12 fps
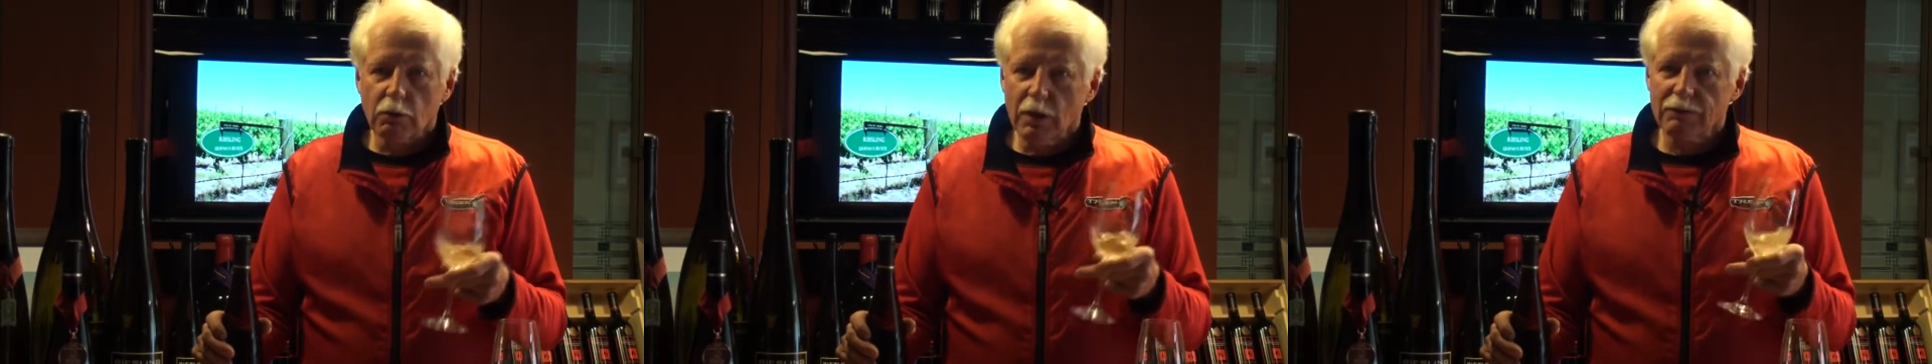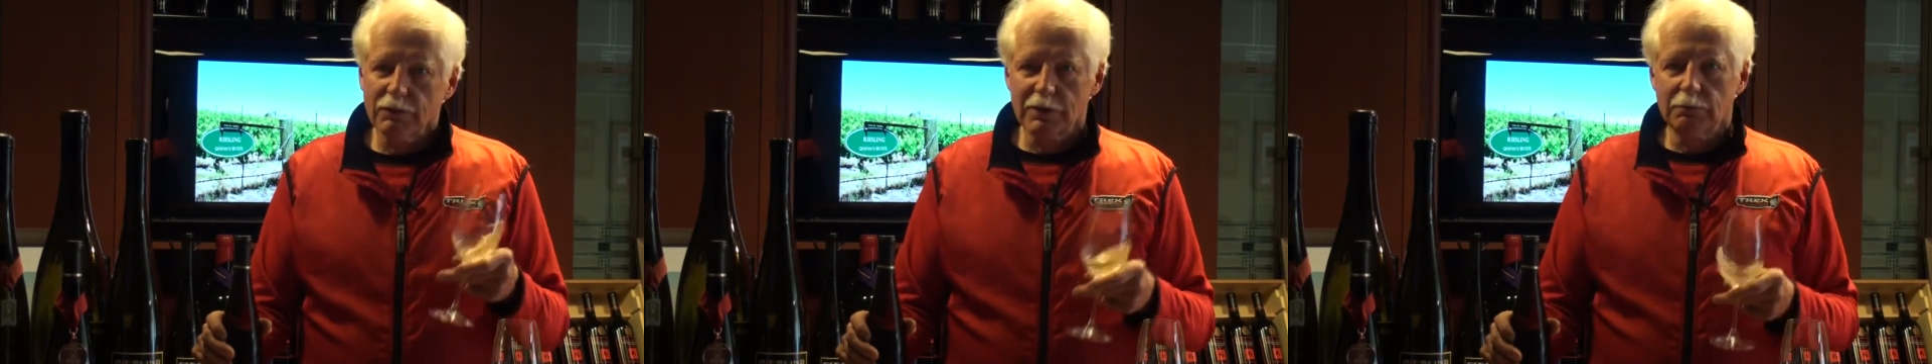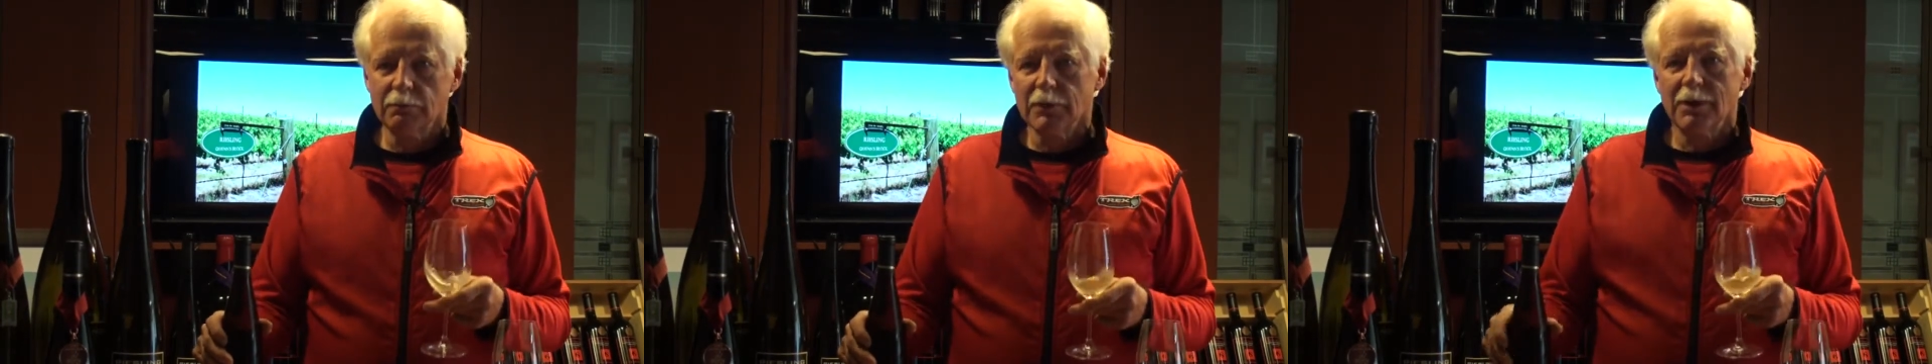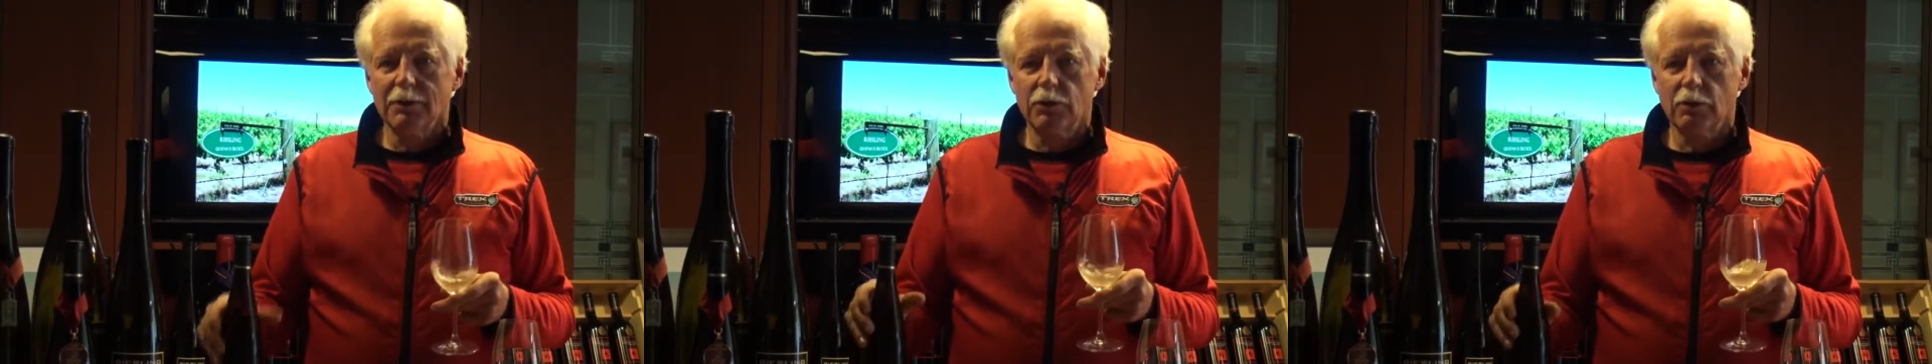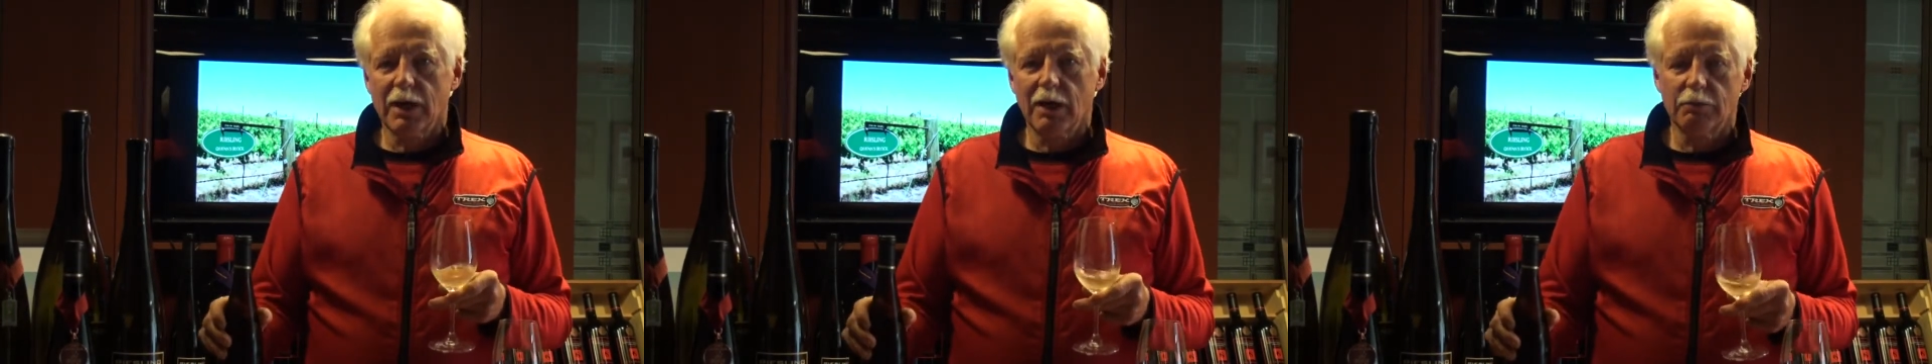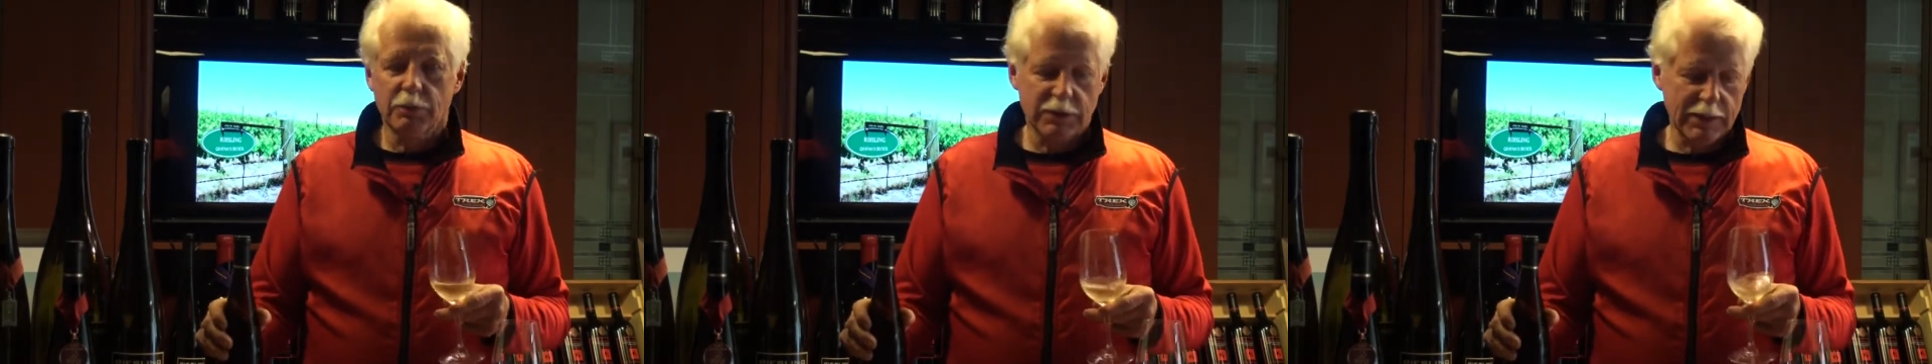roughly
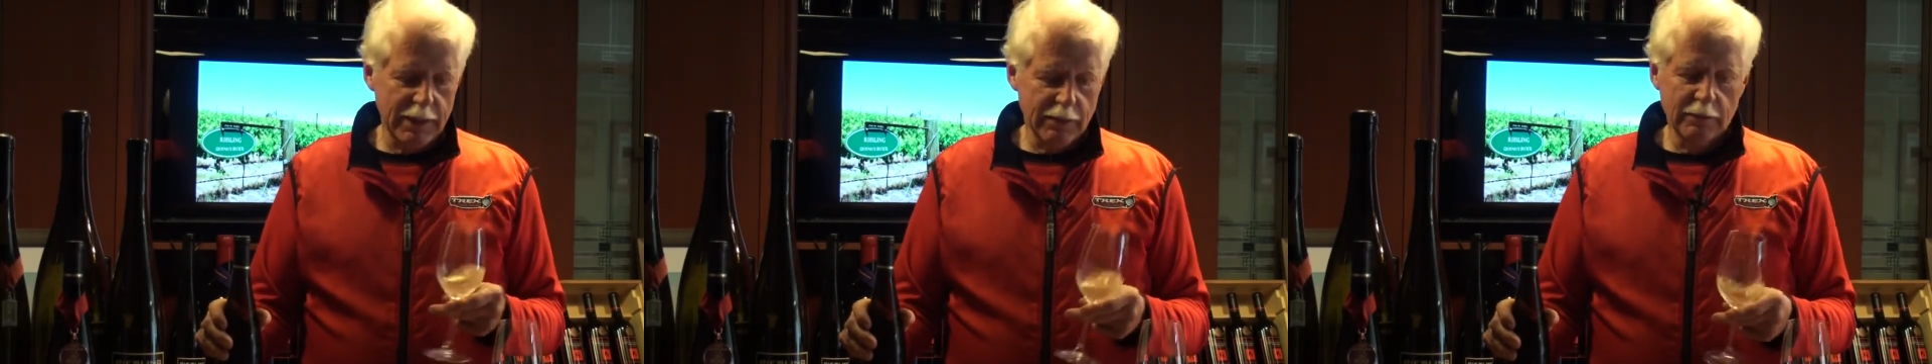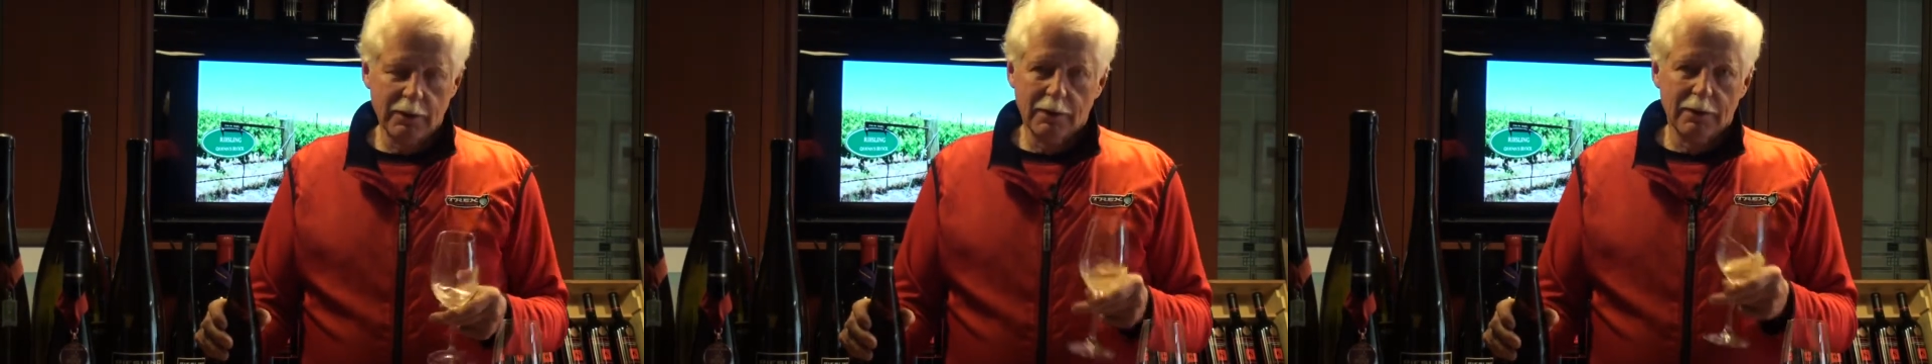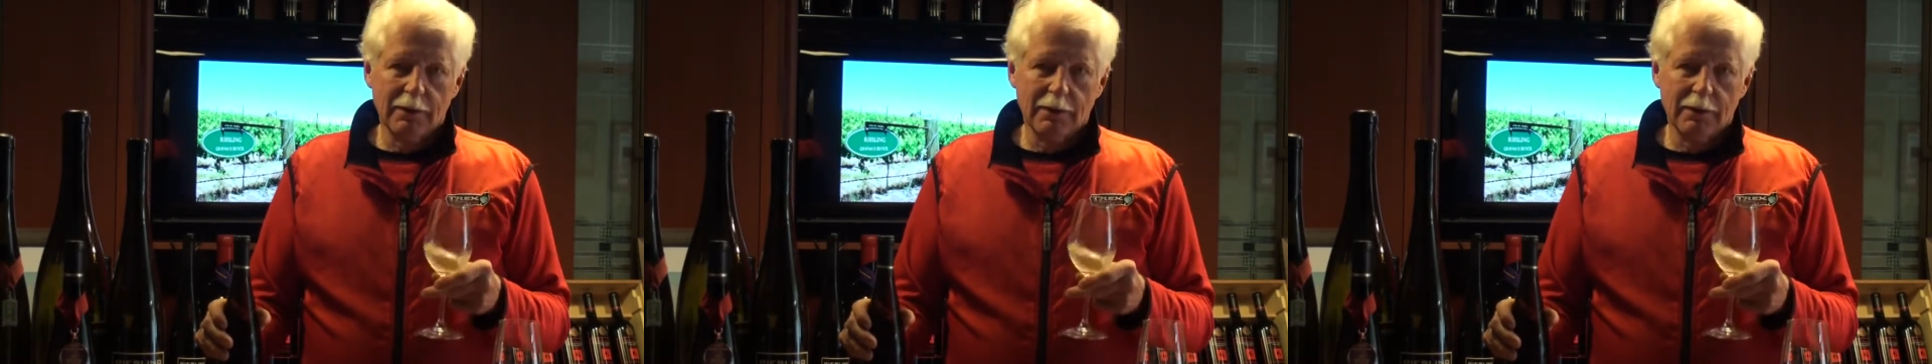2.5%.